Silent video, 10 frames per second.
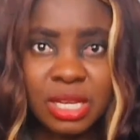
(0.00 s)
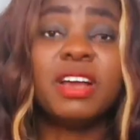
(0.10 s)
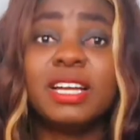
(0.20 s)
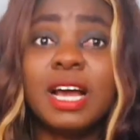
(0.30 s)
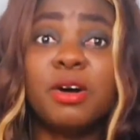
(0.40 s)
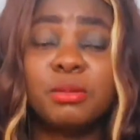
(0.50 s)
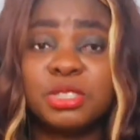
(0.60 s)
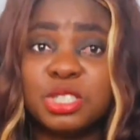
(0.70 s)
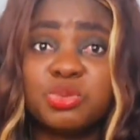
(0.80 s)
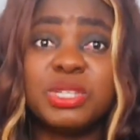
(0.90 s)
Giving her that
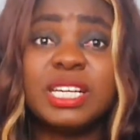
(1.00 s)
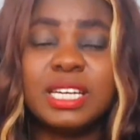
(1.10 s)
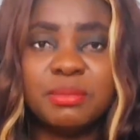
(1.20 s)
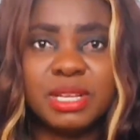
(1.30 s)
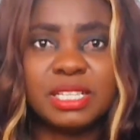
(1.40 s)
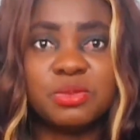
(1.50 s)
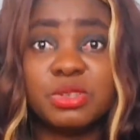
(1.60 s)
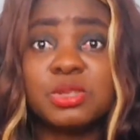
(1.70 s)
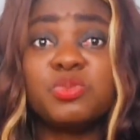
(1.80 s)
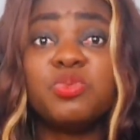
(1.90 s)
options within limits
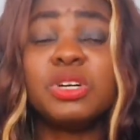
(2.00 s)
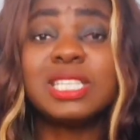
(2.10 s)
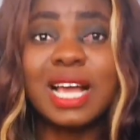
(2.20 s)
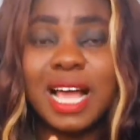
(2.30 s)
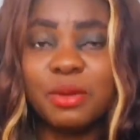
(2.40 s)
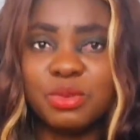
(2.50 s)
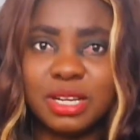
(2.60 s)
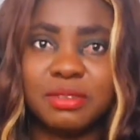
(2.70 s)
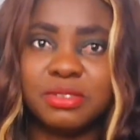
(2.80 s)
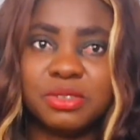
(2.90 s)
was what I would
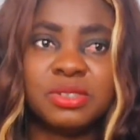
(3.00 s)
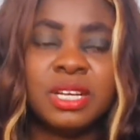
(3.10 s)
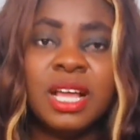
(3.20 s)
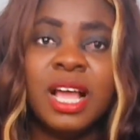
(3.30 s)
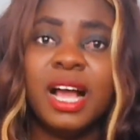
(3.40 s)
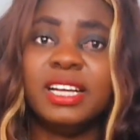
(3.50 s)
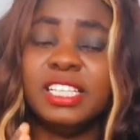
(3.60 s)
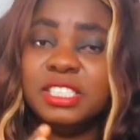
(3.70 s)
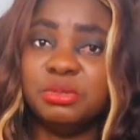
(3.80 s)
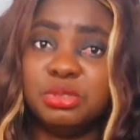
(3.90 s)
have done. And
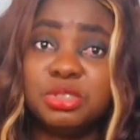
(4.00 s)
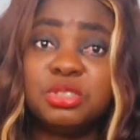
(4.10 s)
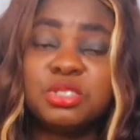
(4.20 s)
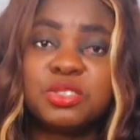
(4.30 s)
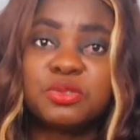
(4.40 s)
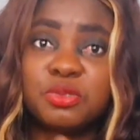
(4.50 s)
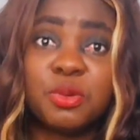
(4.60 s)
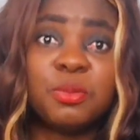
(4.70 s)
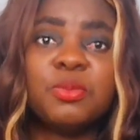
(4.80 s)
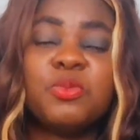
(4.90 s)
then she would choose
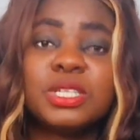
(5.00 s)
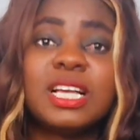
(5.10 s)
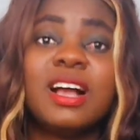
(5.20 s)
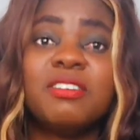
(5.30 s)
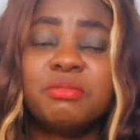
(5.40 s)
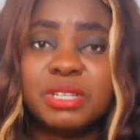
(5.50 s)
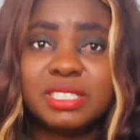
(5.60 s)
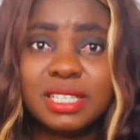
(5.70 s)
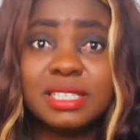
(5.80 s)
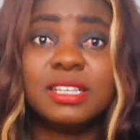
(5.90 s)
from what I have
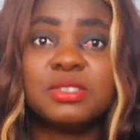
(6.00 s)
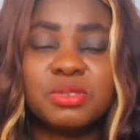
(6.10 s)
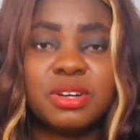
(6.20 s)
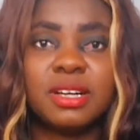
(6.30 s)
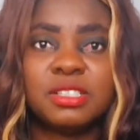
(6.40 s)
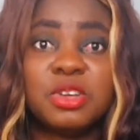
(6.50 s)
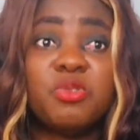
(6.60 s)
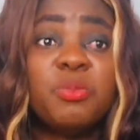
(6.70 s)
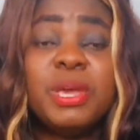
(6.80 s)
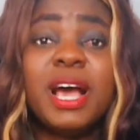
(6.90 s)
presented to her. So it
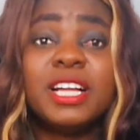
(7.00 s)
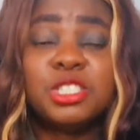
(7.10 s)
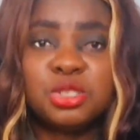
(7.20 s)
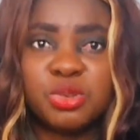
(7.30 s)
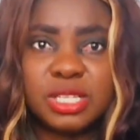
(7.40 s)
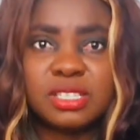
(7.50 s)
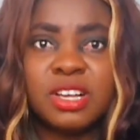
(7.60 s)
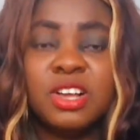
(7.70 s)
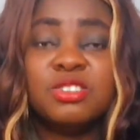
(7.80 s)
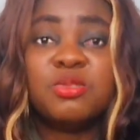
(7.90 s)
will be her choice
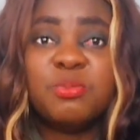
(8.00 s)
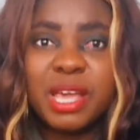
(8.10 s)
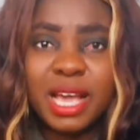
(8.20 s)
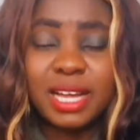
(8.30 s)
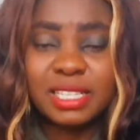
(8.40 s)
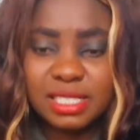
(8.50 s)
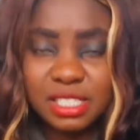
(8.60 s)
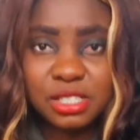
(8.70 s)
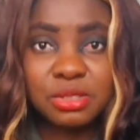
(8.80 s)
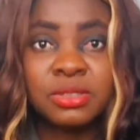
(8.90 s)
to make her
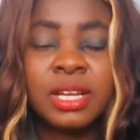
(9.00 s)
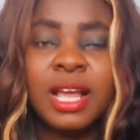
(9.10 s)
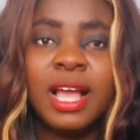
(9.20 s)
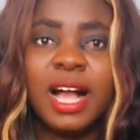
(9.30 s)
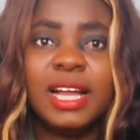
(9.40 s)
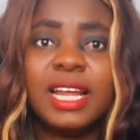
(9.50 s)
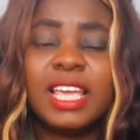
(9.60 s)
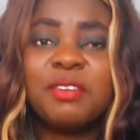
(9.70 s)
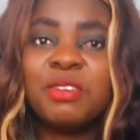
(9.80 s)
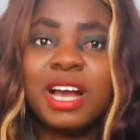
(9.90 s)
decision. And then
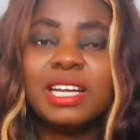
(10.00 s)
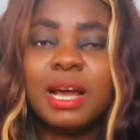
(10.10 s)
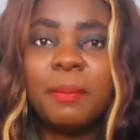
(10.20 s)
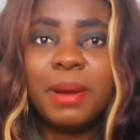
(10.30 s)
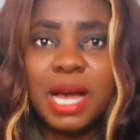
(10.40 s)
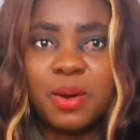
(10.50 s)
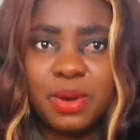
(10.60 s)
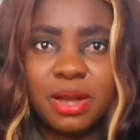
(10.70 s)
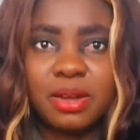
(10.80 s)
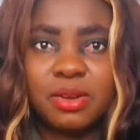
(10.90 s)
giving her that
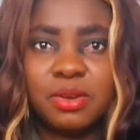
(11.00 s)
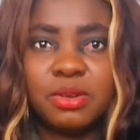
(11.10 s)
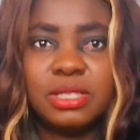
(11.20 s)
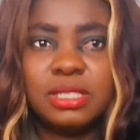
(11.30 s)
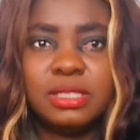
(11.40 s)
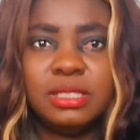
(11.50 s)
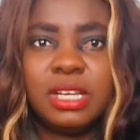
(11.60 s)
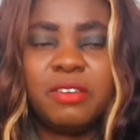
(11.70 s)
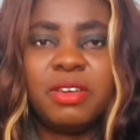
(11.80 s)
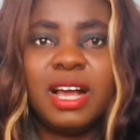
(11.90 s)
power or
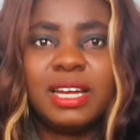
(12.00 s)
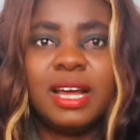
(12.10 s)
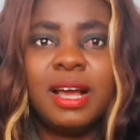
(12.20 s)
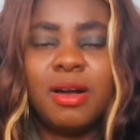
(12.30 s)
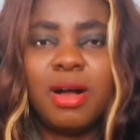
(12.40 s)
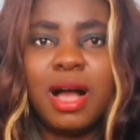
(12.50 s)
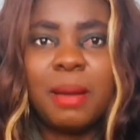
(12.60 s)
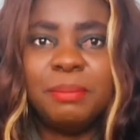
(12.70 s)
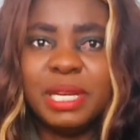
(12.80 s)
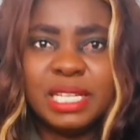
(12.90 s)
giving her that
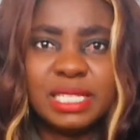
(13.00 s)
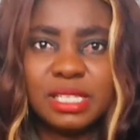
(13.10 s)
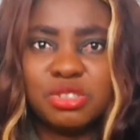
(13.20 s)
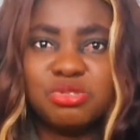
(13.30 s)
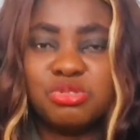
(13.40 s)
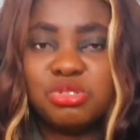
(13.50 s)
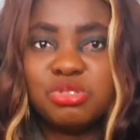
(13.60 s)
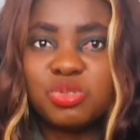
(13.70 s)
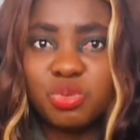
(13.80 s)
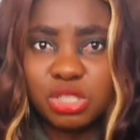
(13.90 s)
ability to
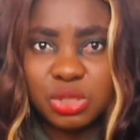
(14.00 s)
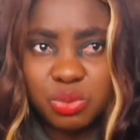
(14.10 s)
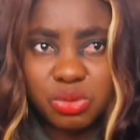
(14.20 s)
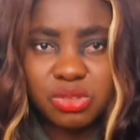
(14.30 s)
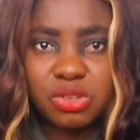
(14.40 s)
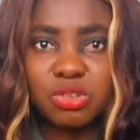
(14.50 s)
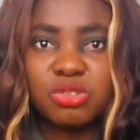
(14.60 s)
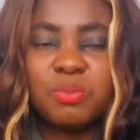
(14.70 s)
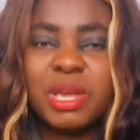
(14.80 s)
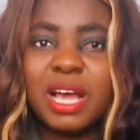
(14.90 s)
choose what she wants or
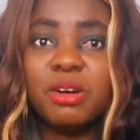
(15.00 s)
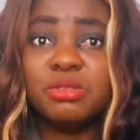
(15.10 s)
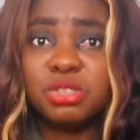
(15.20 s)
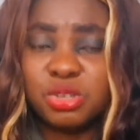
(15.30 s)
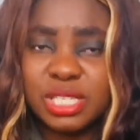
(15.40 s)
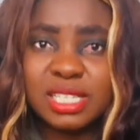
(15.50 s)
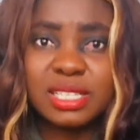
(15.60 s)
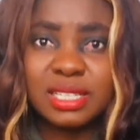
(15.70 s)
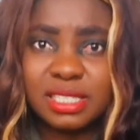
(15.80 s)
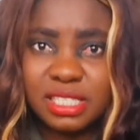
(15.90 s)
to make her own choices
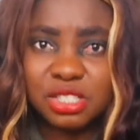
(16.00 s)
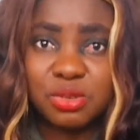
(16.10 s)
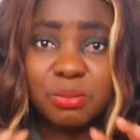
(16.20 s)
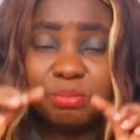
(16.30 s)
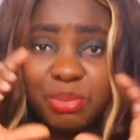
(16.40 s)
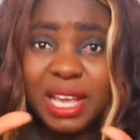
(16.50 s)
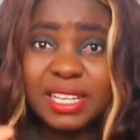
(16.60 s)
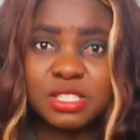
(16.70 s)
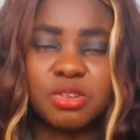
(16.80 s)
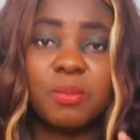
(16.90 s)
and decisions
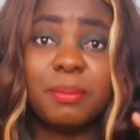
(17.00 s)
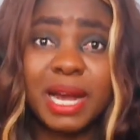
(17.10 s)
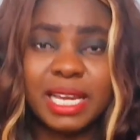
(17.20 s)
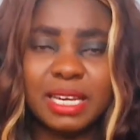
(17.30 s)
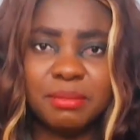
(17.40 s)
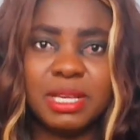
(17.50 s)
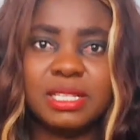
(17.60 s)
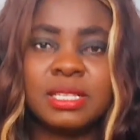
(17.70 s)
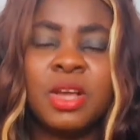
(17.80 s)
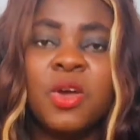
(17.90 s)
based on my
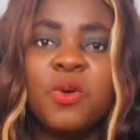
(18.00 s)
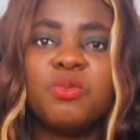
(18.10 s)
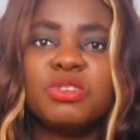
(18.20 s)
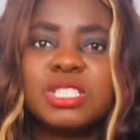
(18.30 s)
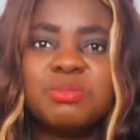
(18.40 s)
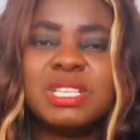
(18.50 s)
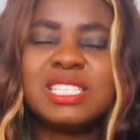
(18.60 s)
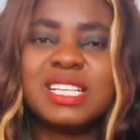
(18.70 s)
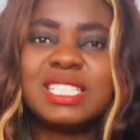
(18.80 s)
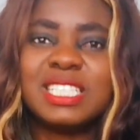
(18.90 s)
limits was me
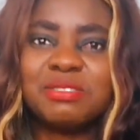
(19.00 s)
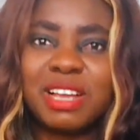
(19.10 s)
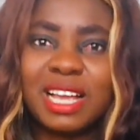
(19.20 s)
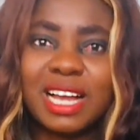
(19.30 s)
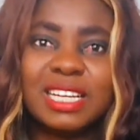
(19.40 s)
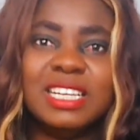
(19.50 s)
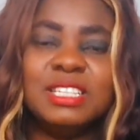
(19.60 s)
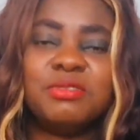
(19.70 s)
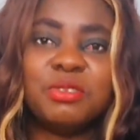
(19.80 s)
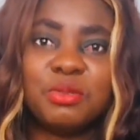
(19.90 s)
satisfying her
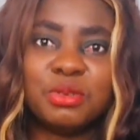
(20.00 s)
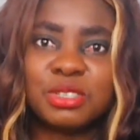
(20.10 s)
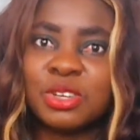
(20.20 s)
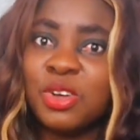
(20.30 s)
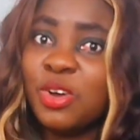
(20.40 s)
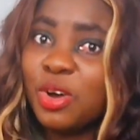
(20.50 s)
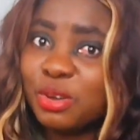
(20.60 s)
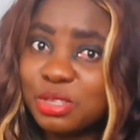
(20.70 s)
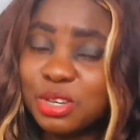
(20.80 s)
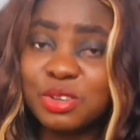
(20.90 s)
need for what?
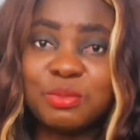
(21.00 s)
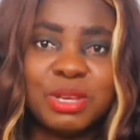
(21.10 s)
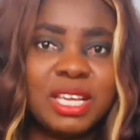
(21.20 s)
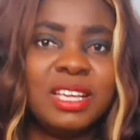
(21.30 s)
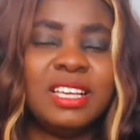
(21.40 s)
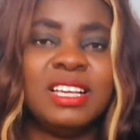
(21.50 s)
Autonomy.